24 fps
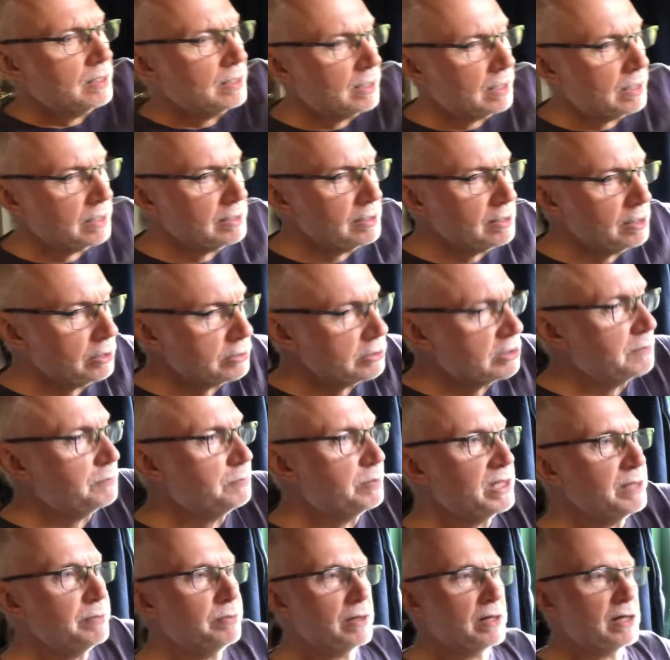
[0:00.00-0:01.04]
And lots of
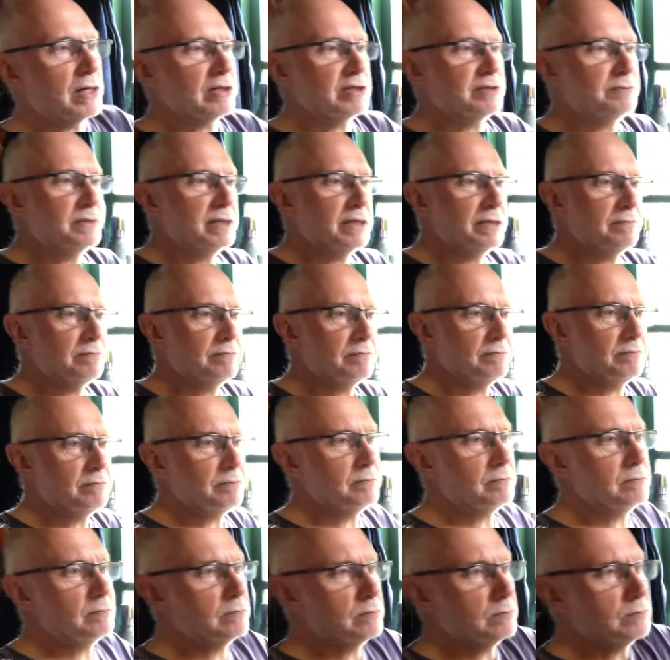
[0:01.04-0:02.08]
people ask me,
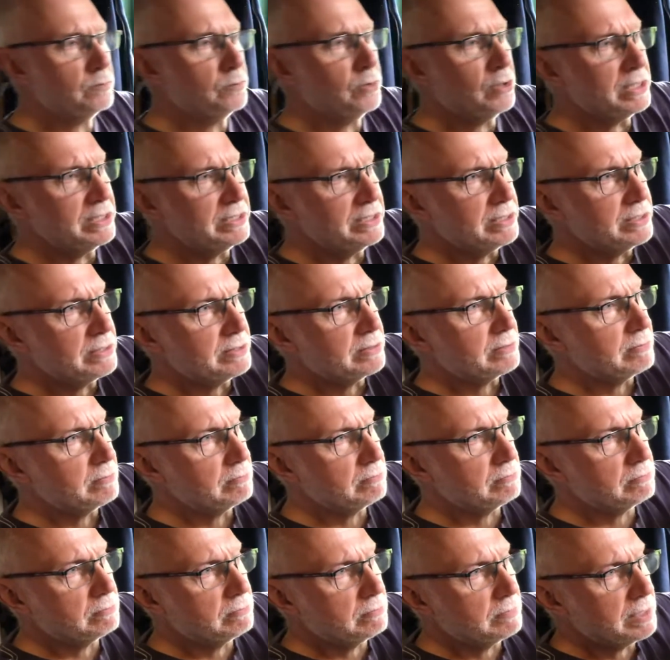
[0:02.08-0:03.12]
why is
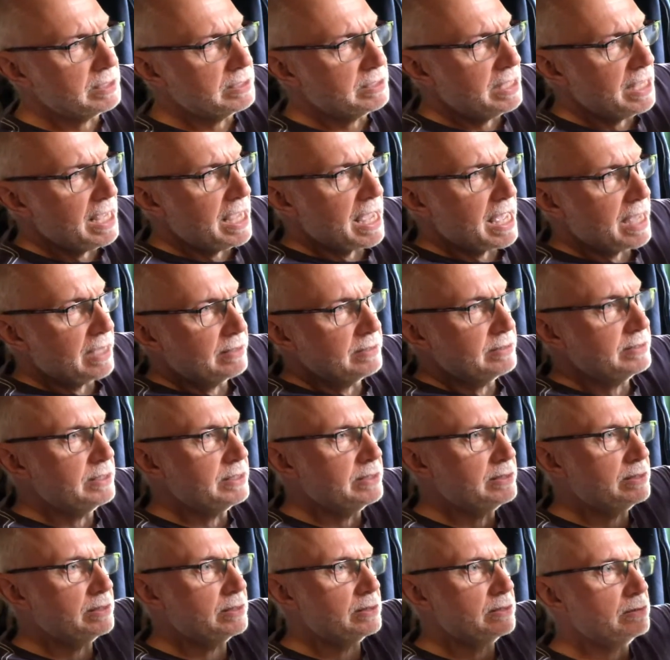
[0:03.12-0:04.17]
this here? Is
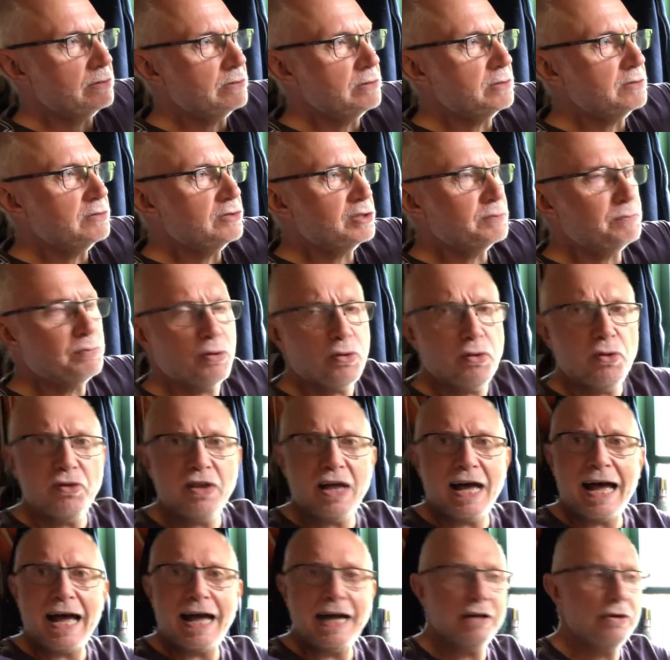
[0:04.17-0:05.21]
this to sort of support the
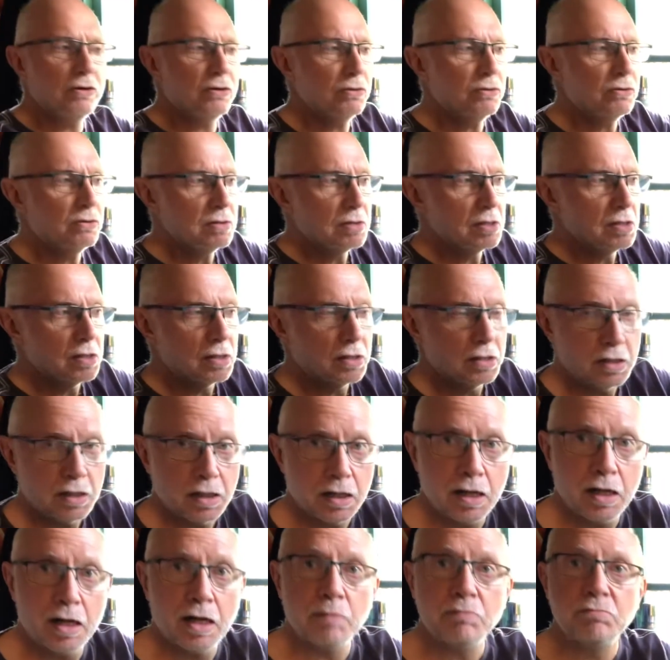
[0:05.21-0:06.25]
handle?
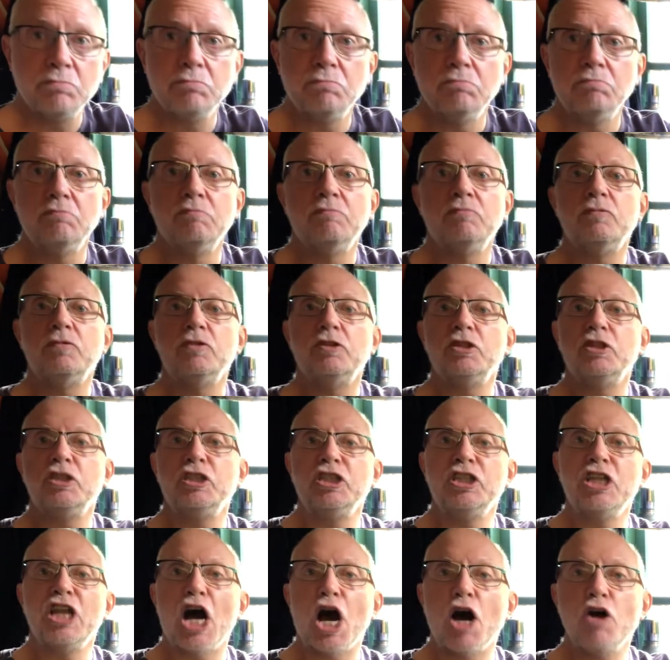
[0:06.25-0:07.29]

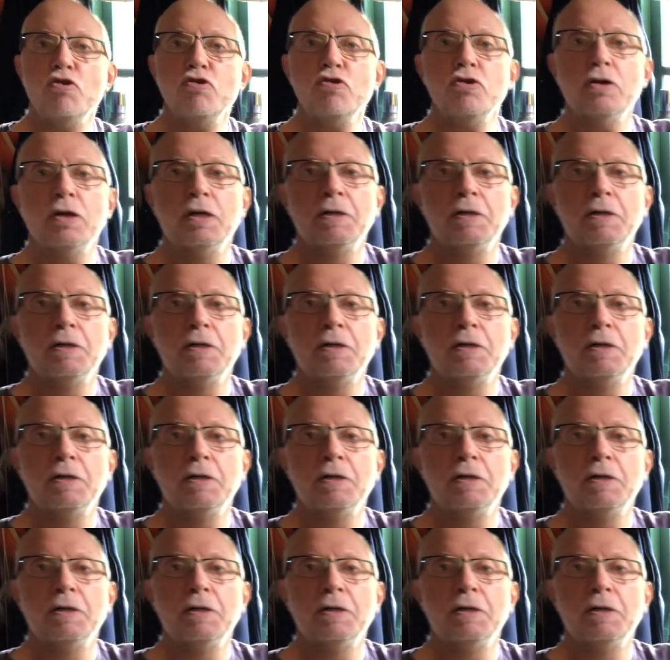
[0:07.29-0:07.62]
No.